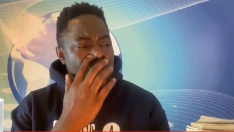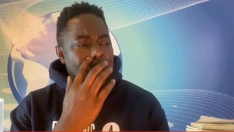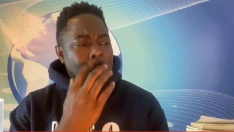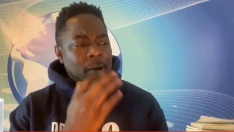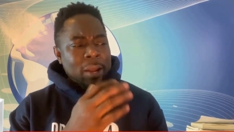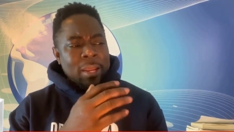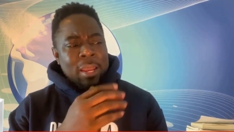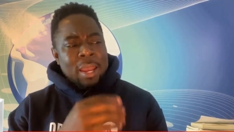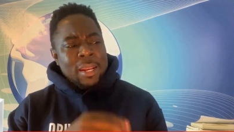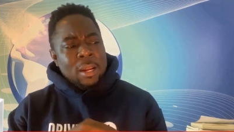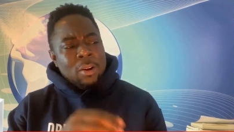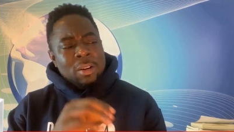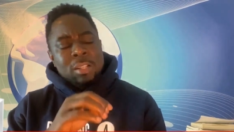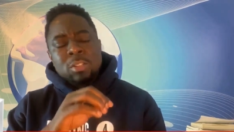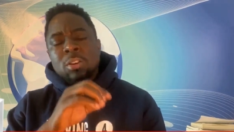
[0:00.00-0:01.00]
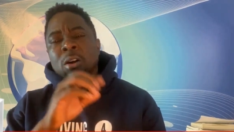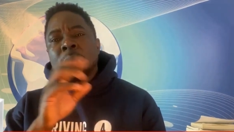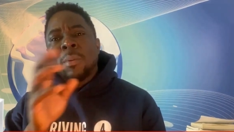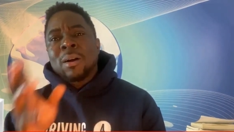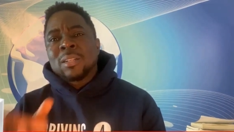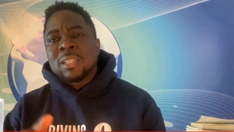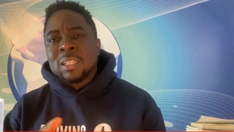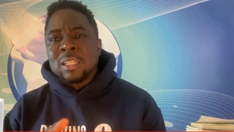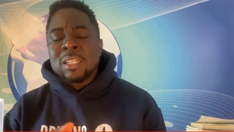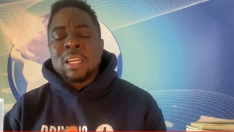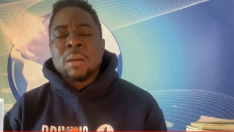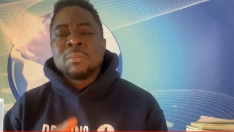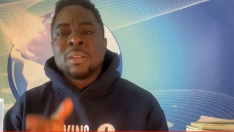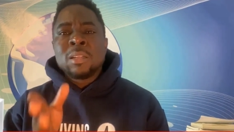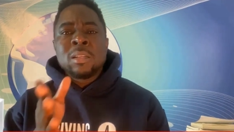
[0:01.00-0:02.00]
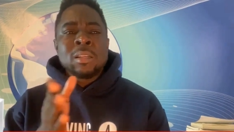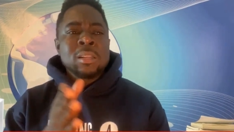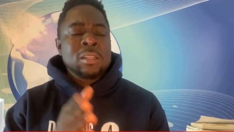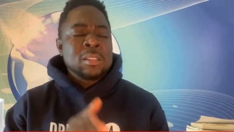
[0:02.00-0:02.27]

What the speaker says: All right, and I already talked about the EMD.